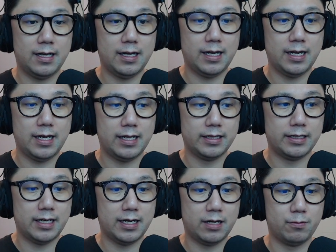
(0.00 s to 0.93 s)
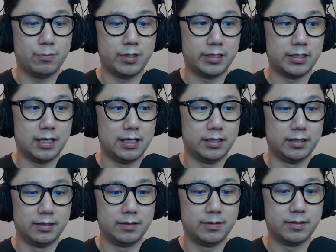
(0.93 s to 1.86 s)
And then we're done.
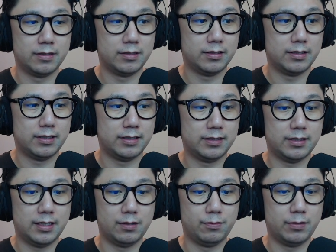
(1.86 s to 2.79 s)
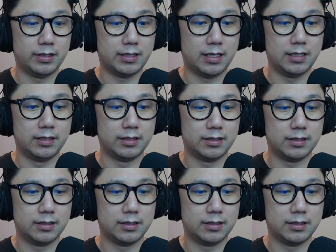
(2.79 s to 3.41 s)
Then we're done.